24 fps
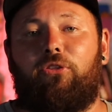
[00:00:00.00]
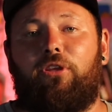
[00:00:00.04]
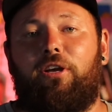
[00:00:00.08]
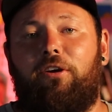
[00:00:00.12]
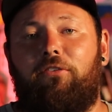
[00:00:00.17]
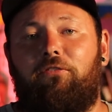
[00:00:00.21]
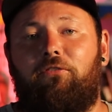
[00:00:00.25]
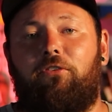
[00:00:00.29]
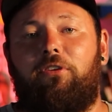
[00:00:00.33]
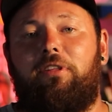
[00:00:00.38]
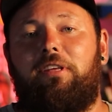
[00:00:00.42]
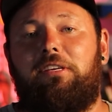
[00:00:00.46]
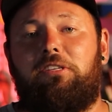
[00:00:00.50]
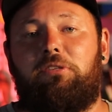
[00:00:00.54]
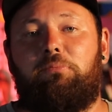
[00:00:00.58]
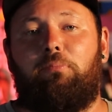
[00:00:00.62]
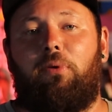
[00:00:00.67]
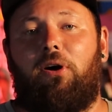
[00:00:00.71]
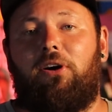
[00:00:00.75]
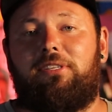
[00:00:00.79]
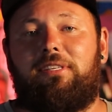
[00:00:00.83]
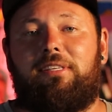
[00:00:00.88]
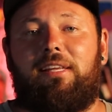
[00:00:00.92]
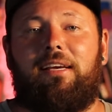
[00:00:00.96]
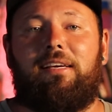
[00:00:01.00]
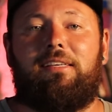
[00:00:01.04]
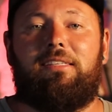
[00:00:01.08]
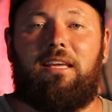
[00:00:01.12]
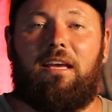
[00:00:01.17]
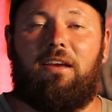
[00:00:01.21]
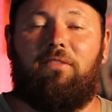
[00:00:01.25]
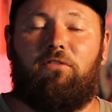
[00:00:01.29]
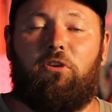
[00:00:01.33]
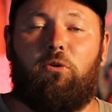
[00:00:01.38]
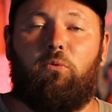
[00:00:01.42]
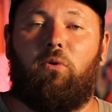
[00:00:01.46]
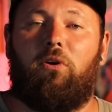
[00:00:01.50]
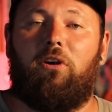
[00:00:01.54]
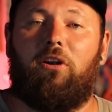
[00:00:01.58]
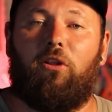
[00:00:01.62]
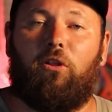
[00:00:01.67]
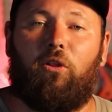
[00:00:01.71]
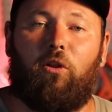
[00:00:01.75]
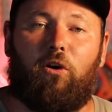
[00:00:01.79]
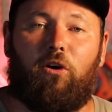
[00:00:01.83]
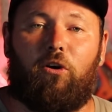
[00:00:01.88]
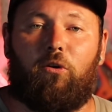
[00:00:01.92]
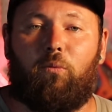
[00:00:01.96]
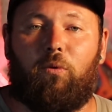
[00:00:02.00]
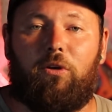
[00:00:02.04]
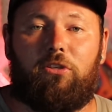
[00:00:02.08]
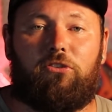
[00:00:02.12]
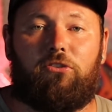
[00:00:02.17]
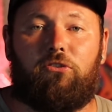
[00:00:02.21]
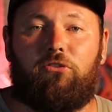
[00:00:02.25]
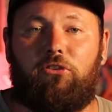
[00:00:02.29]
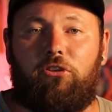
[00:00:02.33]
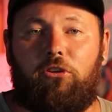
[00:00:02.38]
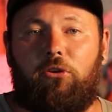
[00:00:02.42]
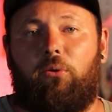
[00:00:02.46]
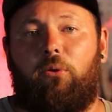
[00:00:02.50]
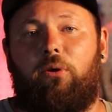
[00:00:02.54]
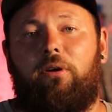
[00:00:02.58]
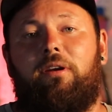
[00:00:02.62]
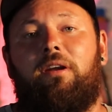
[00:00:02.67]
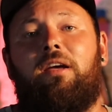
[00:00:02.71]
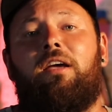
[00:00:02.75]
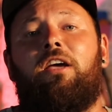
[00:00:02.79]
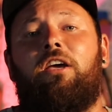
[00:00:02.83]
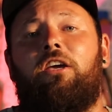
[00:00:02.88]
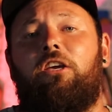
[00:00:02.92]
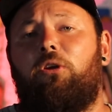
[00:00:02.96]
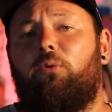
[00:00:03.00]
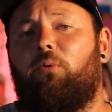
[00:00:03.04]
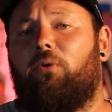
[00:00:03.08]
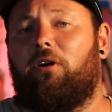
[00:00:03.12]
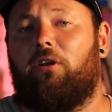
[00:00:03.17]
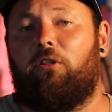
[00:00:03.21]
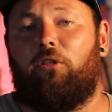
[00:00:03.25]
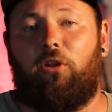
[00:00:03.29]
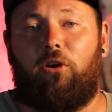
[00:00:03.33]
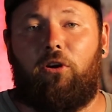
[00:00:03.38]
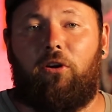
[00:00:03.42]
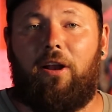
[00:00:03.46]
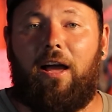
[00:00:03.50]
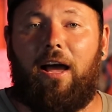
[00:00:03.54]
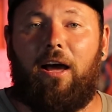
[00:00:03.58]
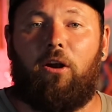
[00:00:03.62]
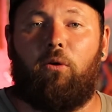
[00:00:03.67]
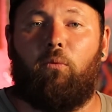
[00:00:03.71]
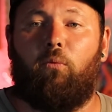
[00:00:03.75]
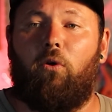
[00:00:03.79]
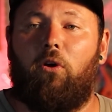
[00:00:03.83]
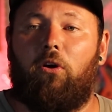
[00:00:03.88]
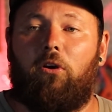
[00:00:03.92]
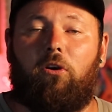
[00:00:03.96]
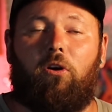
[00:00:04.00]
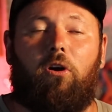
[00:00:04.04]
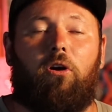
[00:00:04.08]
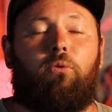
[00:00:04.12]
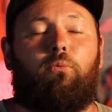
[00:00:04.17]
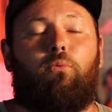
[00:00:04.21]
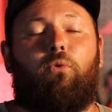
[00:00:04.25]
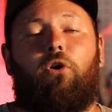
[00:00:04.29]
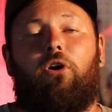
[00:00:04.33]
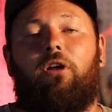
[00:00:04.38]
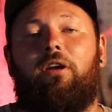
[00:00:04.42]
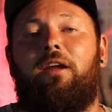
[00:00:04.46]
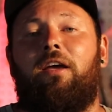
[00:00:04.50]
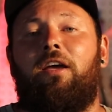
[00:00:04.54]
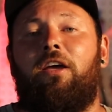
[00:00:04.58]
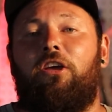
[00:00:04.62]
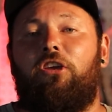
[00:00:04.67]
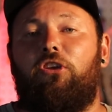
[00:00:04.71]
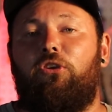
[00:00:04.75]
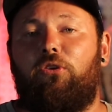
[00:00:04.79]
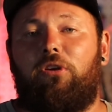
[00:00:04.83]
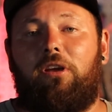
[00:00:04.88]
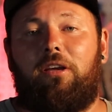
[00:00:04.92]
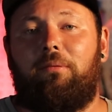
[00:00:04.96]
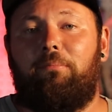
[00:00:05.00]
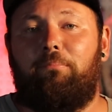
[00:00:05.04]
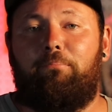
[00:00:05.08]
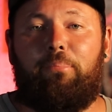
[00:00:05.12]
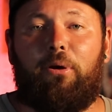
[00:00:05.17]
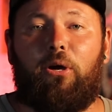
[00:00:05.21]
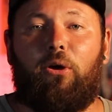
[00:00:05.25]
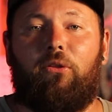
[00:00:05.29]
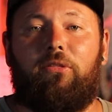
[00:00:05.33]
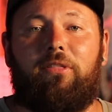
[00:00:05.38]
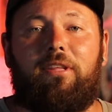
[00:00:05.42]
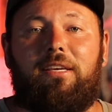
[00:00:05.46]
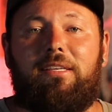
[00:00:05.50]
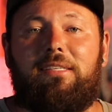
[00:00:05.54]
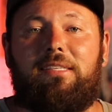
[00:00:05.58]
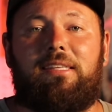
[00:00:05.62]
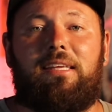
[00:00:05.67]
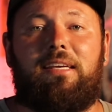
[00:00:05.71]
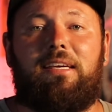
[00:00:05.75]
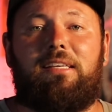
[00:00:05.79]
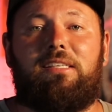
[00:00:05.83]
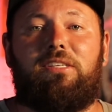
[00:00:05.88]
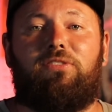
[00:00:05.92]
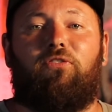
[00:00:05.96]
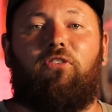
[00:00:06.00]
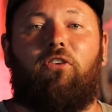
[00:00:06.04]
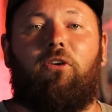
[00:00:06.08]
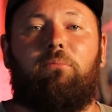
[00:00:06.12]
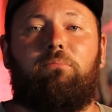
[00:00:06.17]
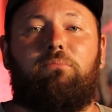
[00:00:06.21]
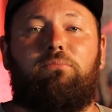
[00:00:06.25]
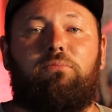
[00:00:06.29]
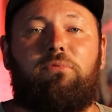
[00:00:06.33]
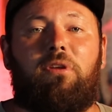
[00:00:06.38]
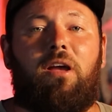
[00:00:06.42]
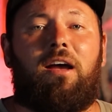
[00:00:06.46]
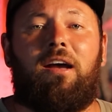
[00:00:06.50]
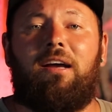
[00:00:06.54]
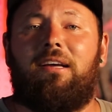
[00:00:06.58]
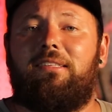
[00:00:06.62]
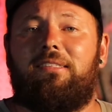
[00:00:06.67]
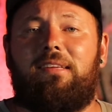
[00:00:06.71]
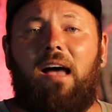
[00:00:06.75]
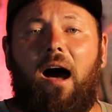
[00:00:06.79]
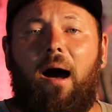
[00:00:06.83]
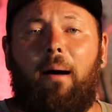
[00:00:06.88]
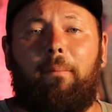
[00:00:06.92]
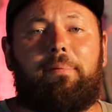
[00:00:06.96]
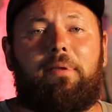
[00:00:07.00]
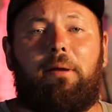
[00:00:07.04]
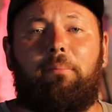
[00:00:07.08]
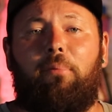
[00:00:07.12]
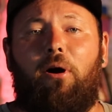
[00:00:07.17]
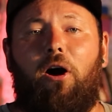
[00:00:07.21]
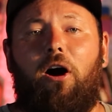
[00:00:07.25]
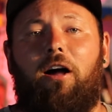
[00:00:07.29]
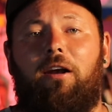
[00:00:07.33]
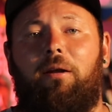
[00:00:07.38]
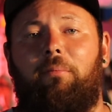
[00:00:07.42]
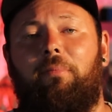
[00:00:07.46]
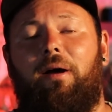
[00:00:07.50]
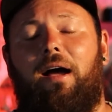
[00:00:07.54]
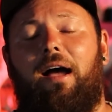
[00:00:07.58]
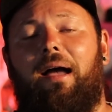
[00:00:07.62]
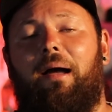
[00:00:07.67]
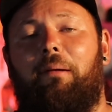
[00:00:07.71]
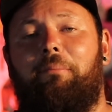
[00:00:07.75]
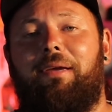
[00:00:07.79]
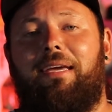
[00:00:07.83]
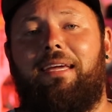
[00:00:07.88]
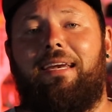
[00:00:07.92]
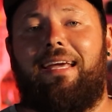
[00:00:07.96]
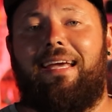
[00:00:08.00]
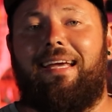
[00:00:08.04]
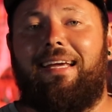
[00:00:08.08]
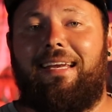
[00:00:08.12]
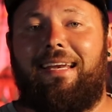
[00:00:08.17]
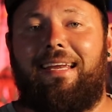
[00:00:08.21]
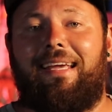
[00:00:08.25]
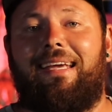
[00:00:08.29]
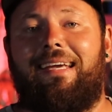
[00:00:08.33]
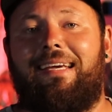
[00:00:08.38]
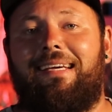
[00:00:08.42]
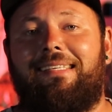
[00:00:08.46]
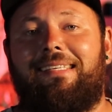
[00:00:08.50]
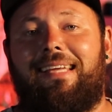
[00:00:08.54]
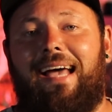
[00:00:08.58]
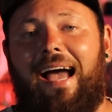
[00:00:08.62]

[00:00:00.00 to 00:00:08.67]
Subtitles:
there for these Mustangs. If you want to learn what you're doing, you want to learn how to work on one, you can build these things from top to bottom. I mean, it is